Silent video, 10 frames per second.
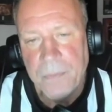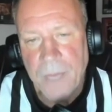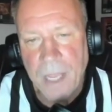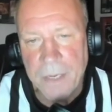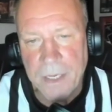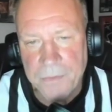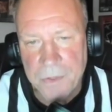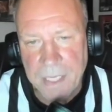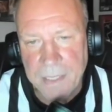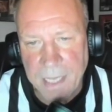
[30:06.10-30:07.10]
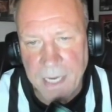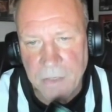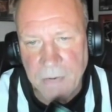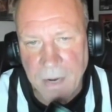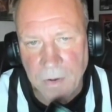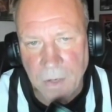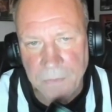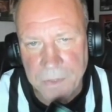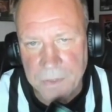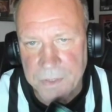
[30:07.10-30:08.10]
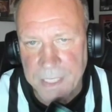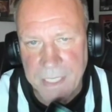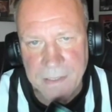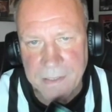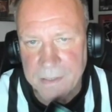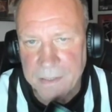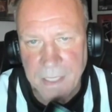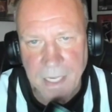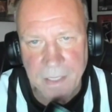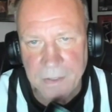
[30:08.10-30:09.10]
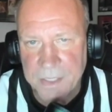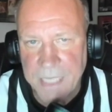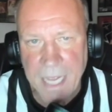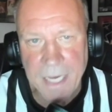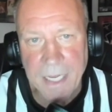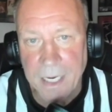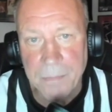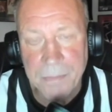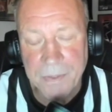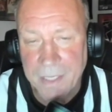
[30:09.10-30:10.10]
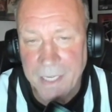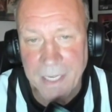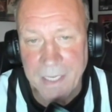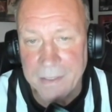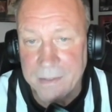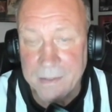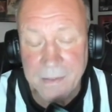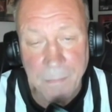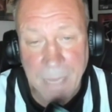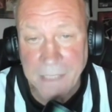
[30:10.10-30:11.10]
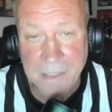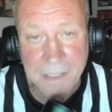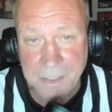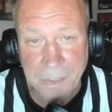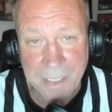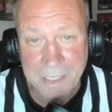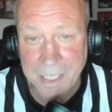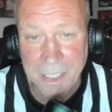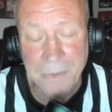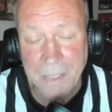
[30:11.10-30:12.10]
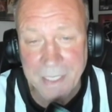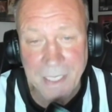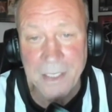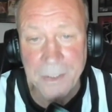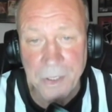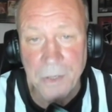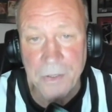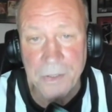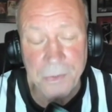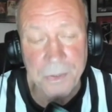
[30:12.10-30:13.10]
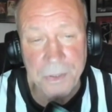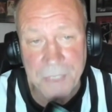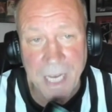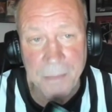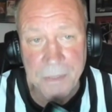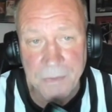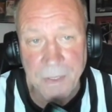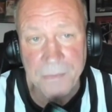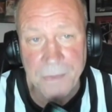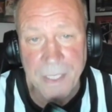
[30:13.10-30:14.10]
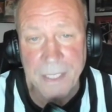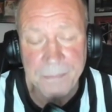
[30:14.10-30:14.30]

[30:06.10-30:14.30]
I mean, if you get that crowd off their seats and they're standing up and the match is still continuing, that you know you're doing your job as a referee.